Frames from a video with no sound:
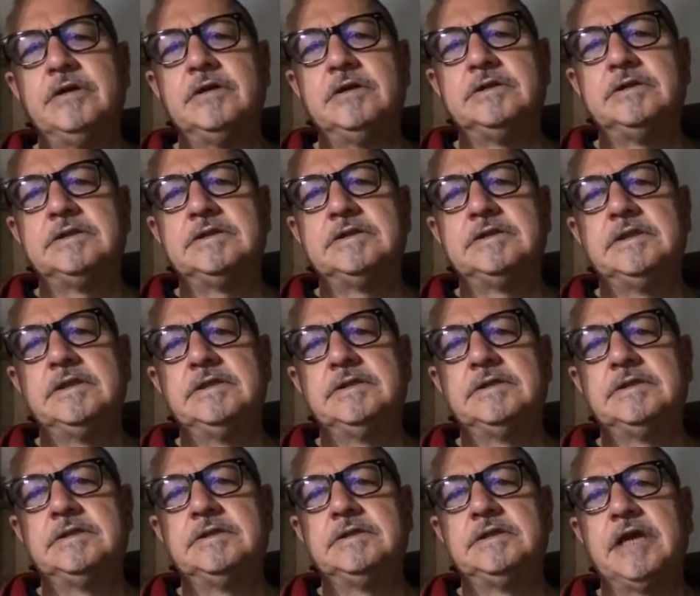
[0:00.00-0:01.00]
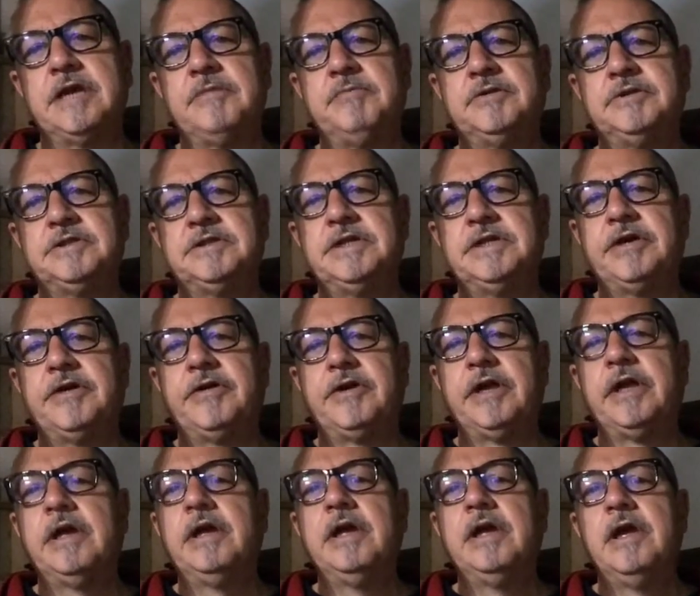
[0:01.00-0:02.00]
is, is a type of cherry.
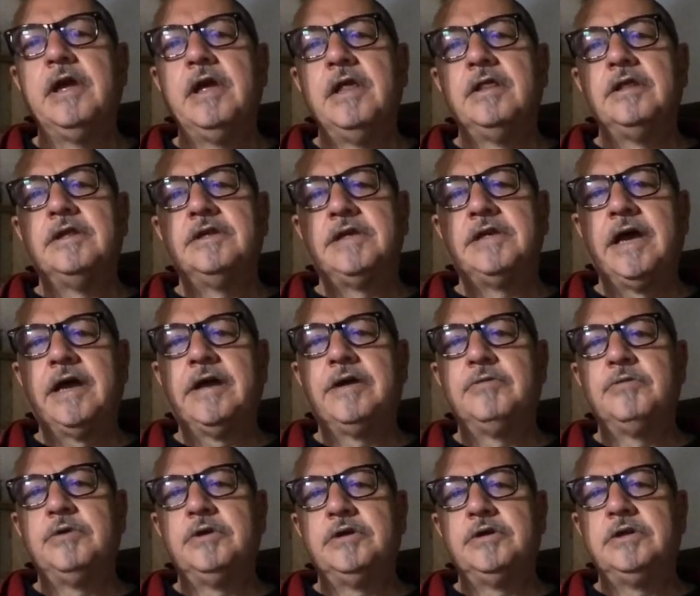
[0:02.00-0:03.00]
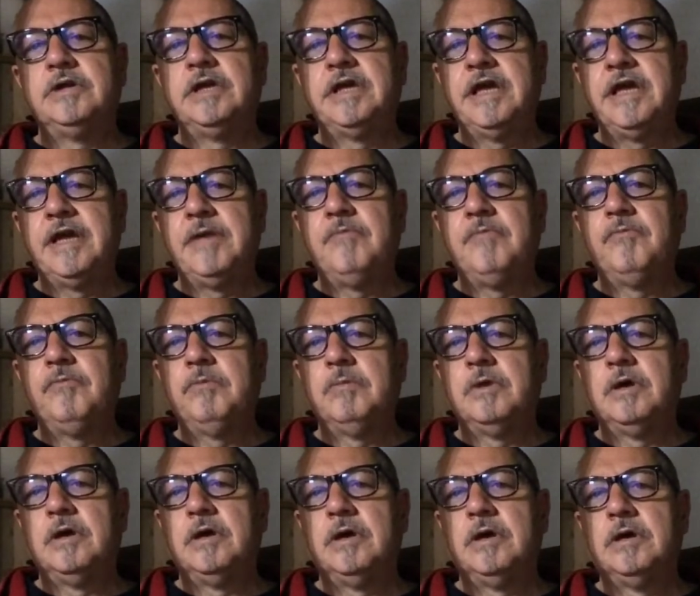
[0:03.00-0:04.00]
The Tigerwood came,
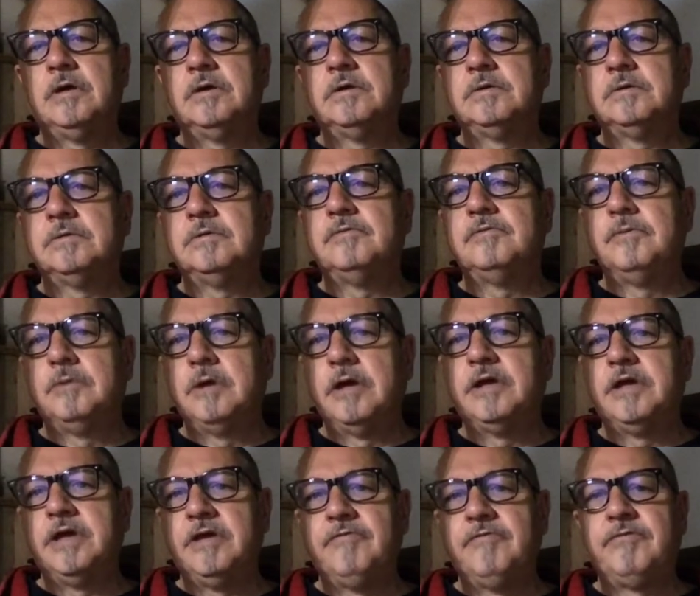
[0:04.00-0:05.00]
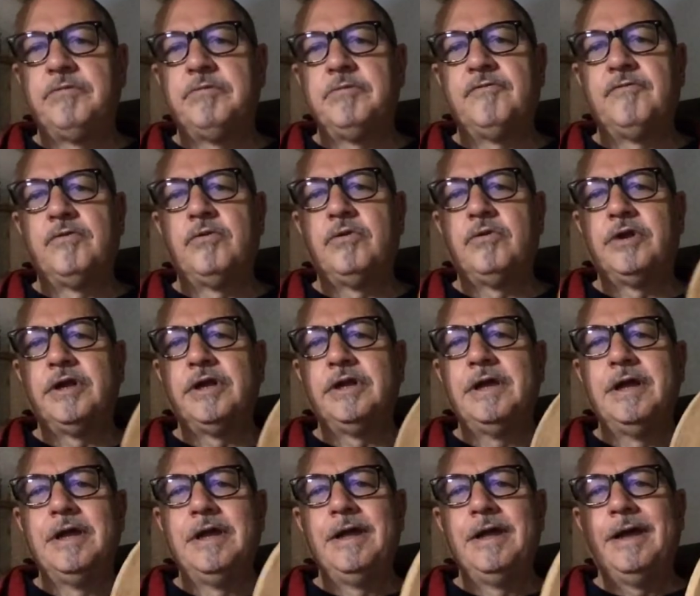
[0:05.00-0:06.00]
uh, again, from the flooring.
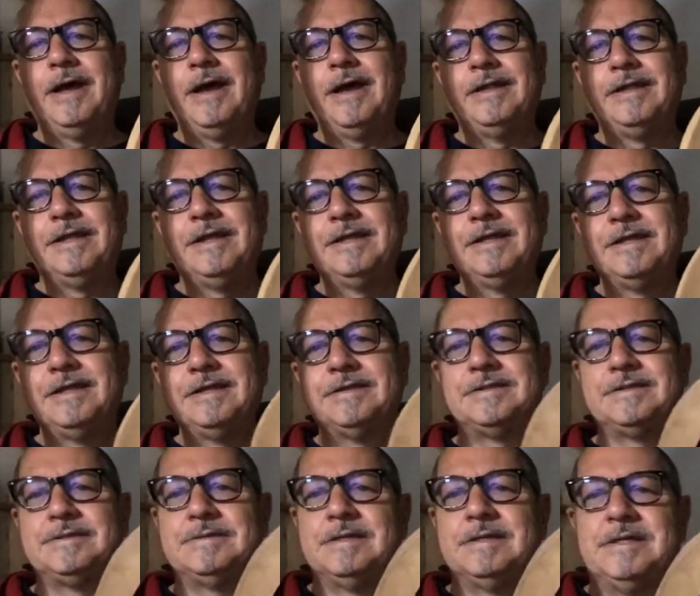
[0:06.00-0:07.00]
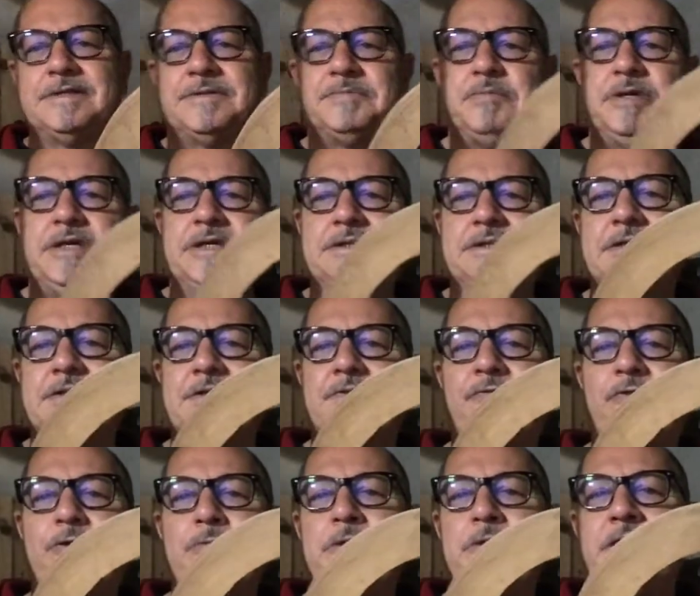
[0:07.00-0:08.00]
I think this this piece is
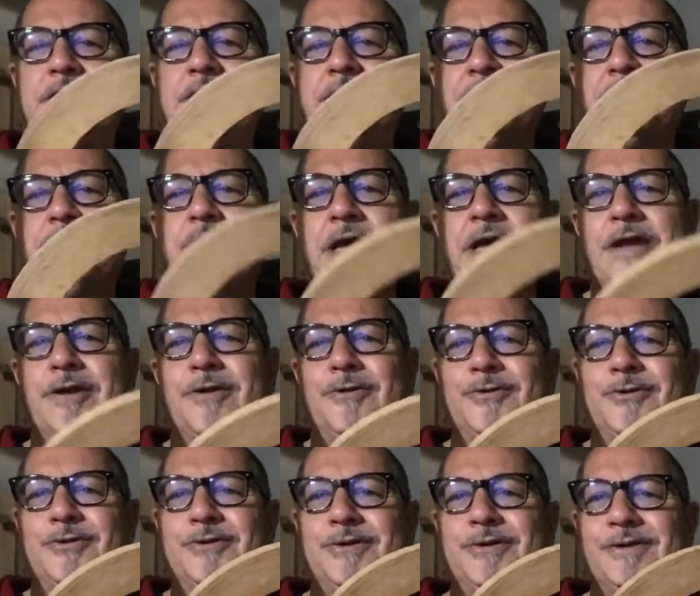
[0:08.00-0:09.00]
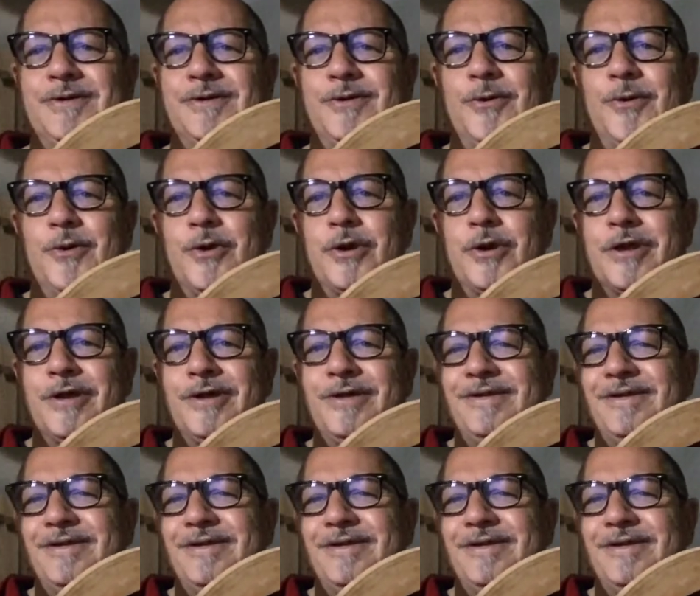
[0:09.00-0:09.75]
from a dismantled organ,